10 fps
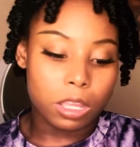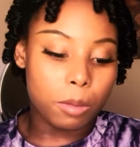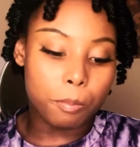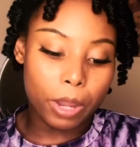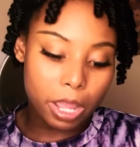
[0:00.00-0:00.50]

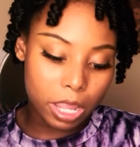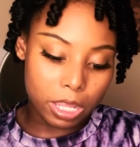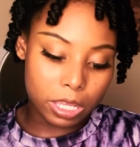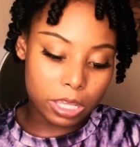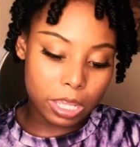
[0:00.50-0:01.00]
But
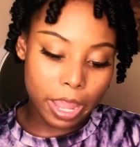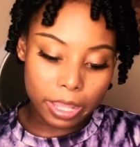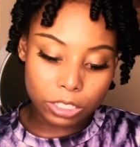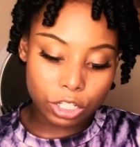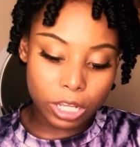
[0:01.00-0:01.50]

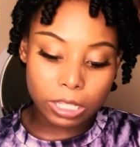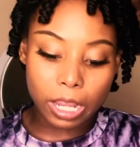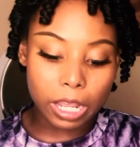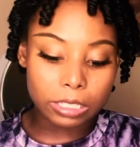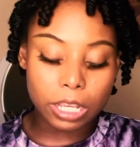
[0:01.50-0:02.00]
yes, just
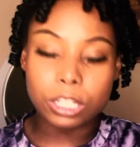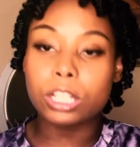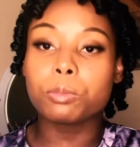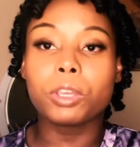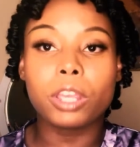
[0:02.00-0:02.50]
like I said,
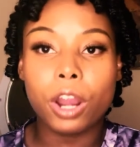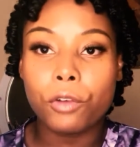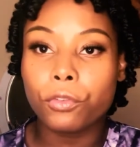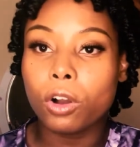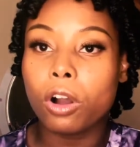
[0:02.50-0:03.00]
just be
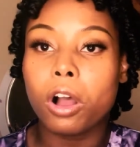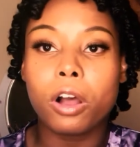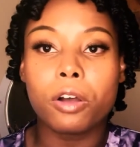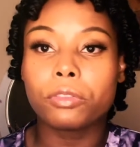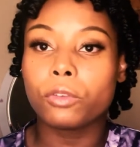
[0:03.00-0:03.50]
careful
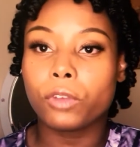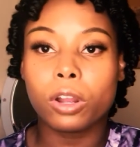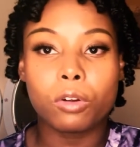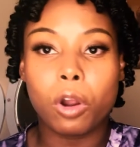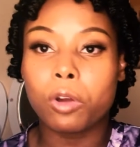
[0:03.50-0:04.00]
of the
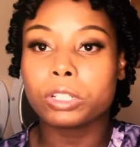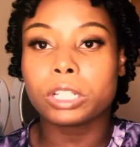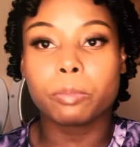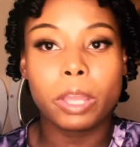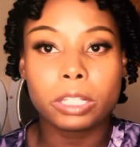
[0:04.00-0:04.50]
Velcro.
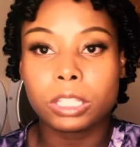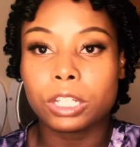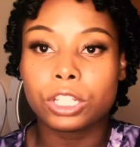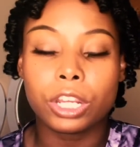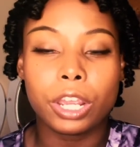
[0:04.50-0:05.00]
Just pay
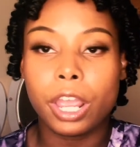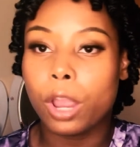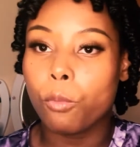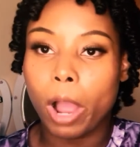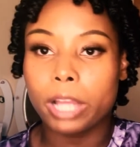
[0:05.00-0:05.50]
attention
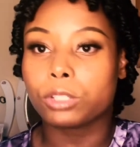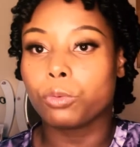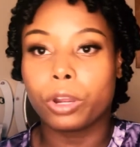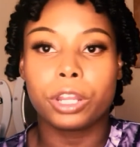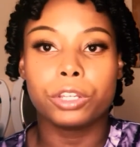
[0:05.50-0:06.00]
and watch
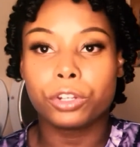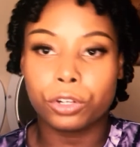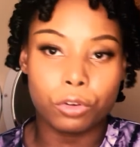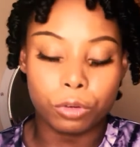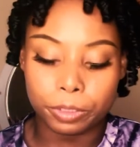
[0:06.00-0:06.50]
what you're
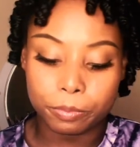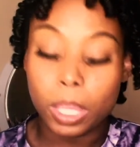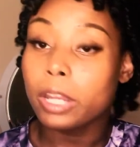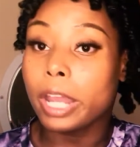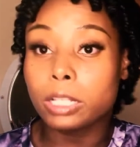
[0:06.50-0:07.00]
doing.
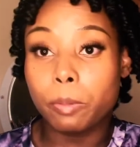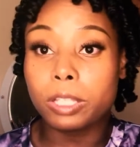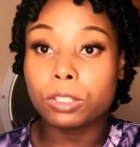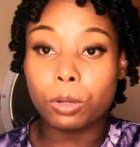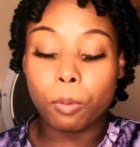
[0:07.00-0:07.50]
That's
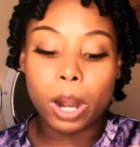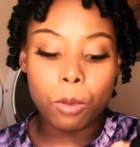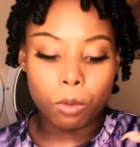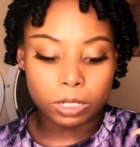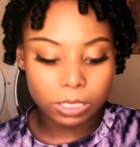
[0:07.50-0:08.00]
basically the
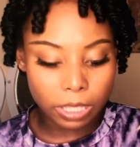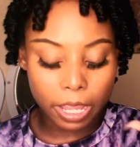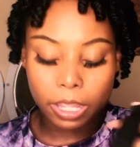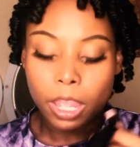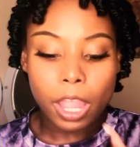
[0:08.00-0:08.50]
part I wanted to
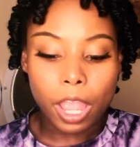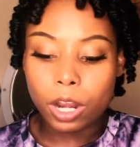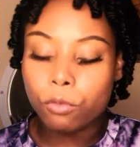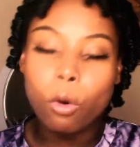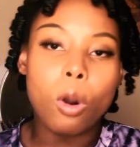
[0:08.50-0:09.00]
say. And
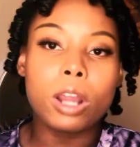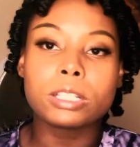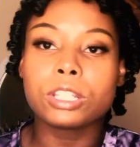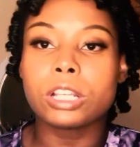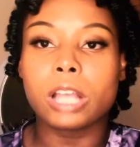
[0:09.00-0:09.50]
of
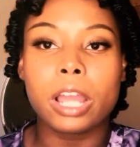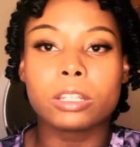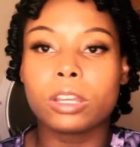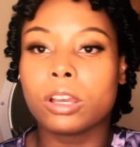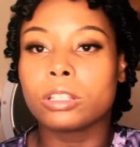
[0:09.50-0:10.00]
course, just
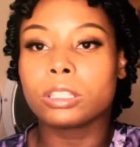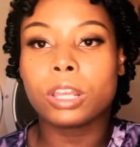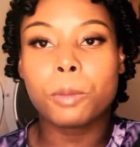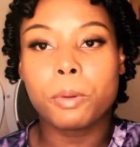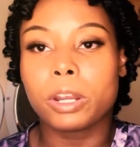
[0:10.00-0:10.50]
like the
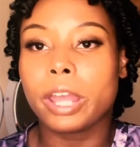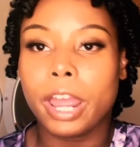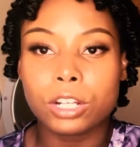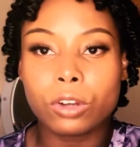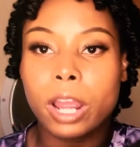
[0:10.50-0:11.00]
sitting up under the
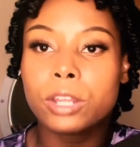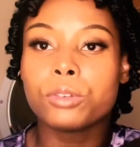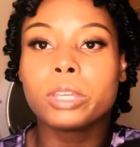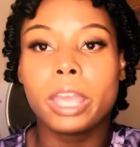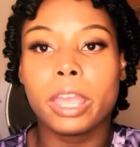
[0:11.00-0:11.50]
hairdryer,
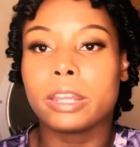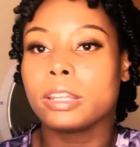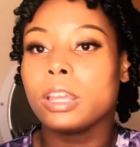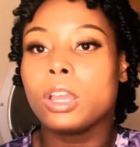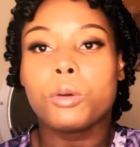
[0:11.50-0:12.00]
you can't
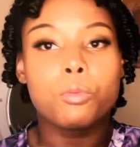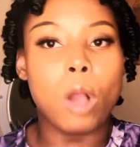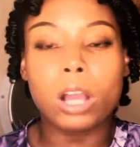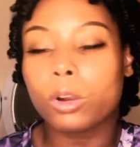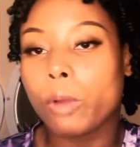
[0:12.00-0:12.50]

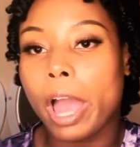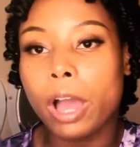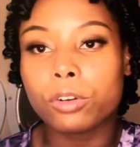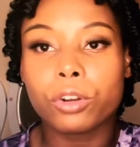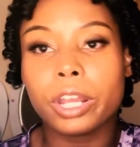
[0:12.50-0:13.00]
walk
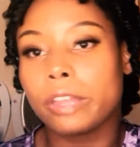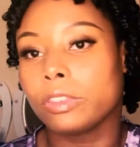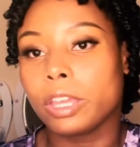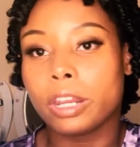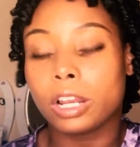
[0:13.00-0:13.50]
around or
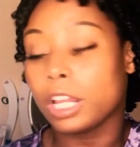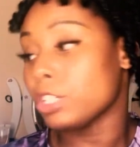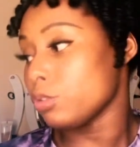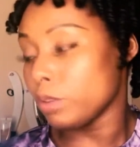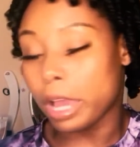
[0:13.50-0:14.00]
nothing
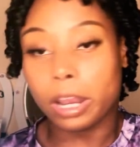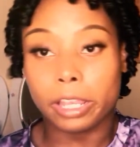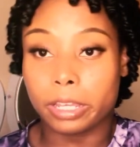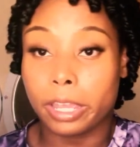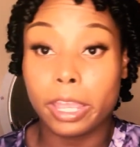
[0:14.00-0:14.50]
unless you got
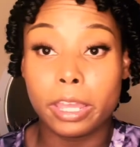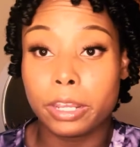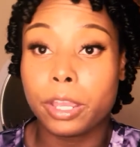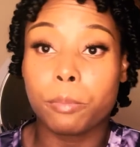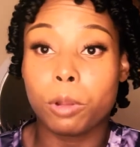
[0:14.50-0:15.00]
like a
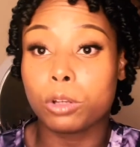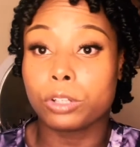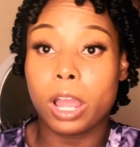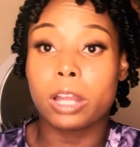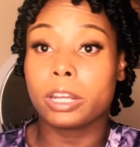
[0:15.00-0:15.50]
handheld blow
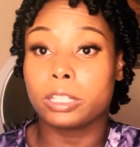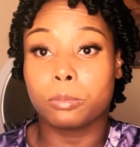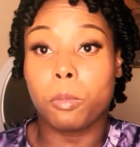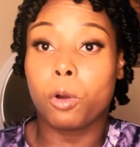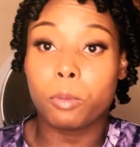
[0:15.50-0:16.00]
dryer that's
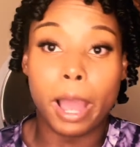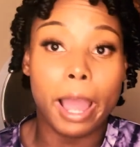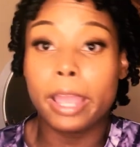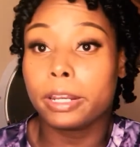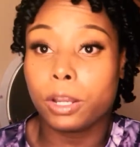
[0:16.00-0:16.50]
mobile.
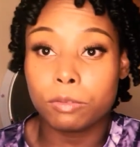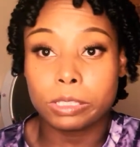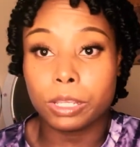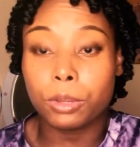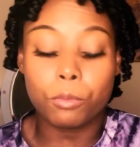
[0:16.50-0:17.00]
I ain't never
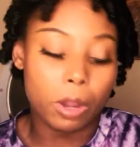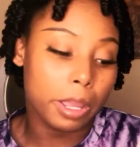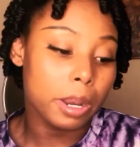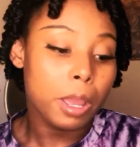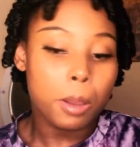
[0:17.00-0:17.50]
seen
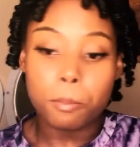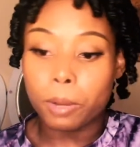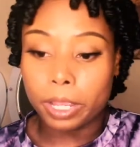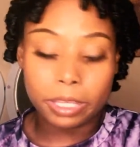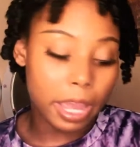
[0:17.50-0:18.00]
one.
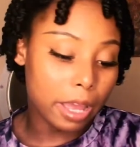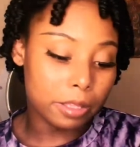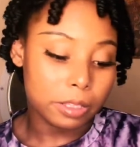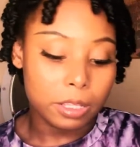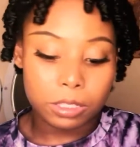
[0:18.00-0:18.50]
But yeah,
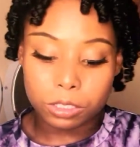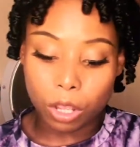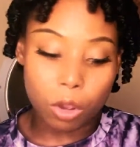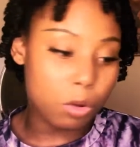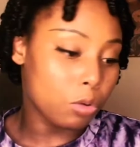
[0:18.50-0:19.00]

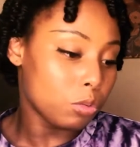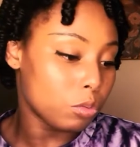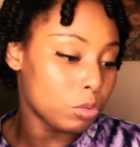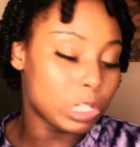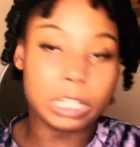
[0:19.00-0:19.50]
so
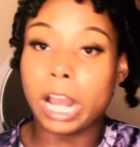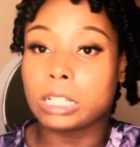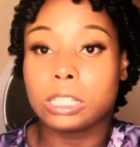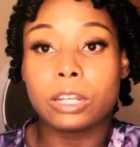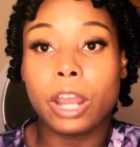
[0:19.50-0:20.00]
you just got
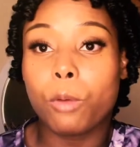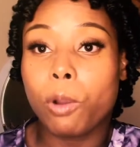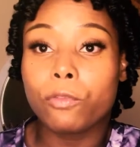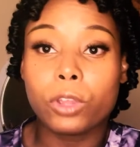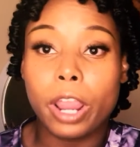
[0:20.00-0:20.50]
to sit there and
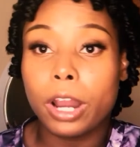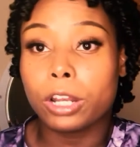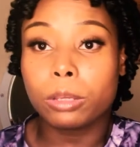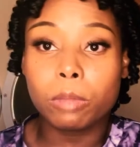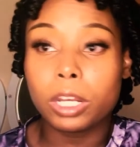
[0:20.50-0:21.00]
wait for your hair
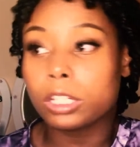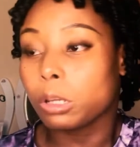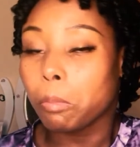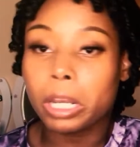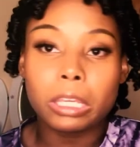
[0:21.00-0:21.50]
to
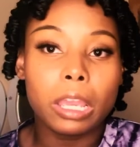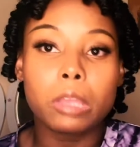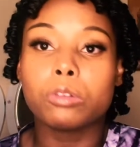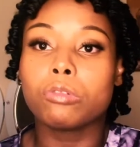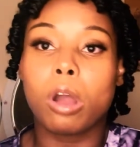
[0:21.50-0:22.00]
decondition. But
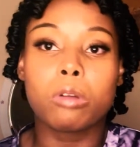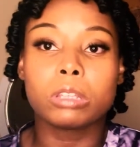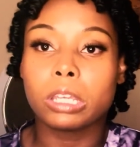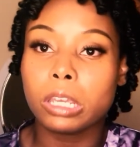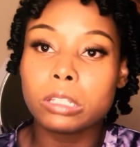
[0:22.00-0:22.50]
again, you know
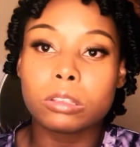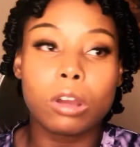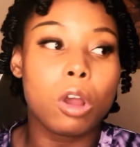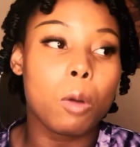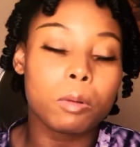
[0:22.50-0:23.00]
the heat's
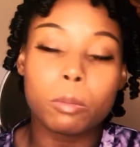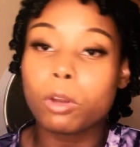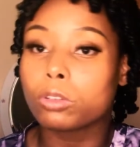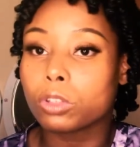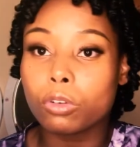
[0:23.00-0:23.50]
going to open up
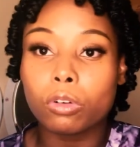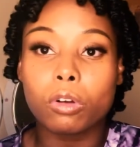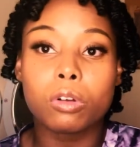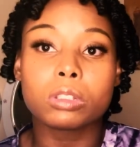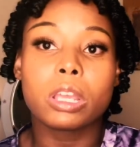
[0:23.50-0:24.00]
those
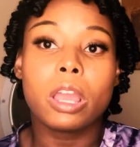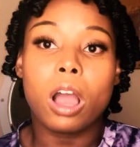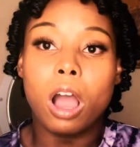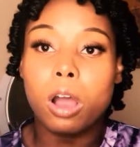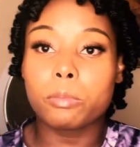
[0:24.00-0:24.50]
cuticles.
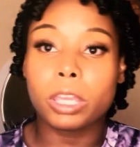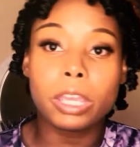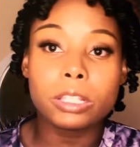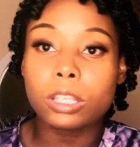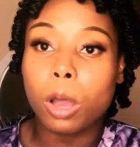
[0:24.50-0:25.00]
The
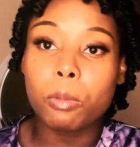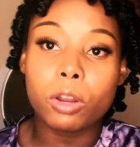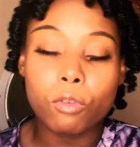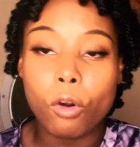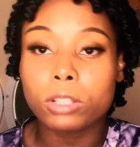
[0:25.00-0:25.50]
heat's coming,
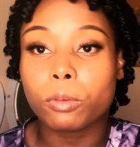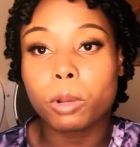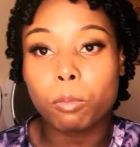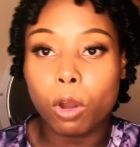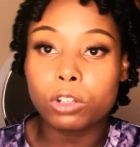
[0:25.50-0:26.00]
of course, from
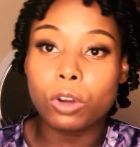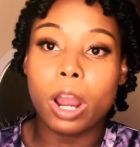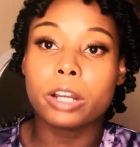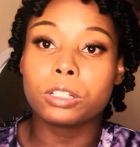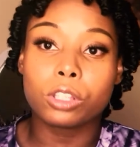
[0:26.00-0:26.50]
the blow
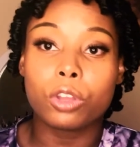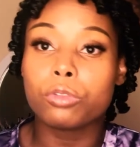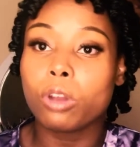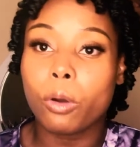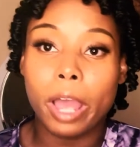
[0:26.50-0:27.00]
dryer, so
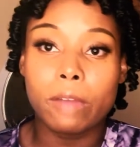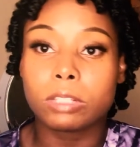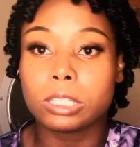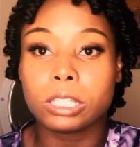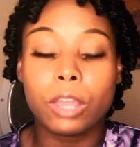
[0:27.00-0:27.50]
you don't have
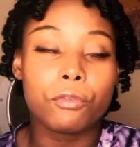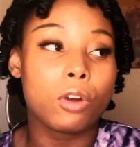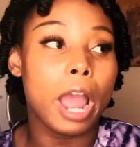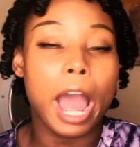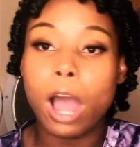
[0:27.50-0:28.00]
to sit
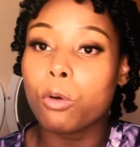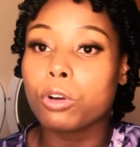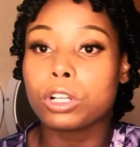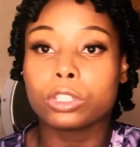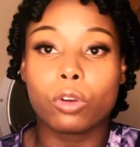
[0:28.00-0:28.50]
for
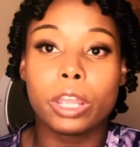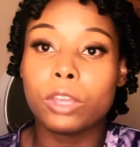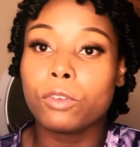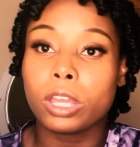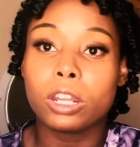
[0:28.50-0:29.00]
hours or
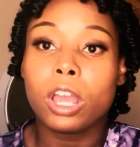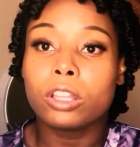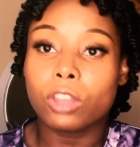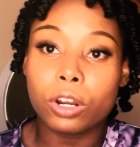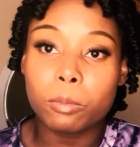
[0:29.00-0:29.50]
even
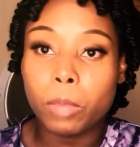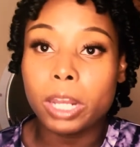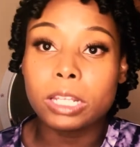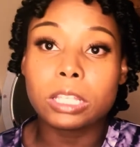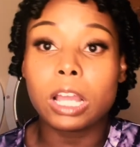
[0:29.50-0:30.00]
30
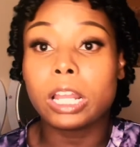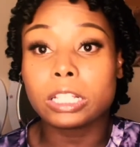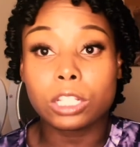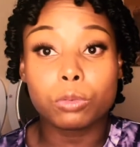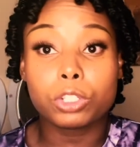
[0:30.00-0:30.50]
minutes
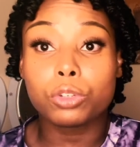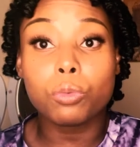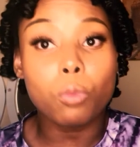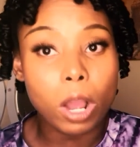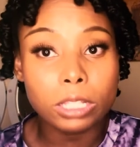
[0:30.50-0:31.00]
unless that's what you
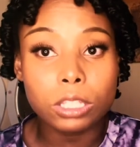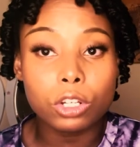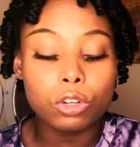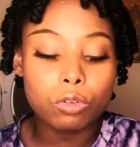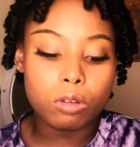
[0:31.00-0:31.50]
want to
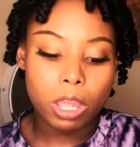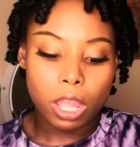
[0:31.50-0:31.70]
do.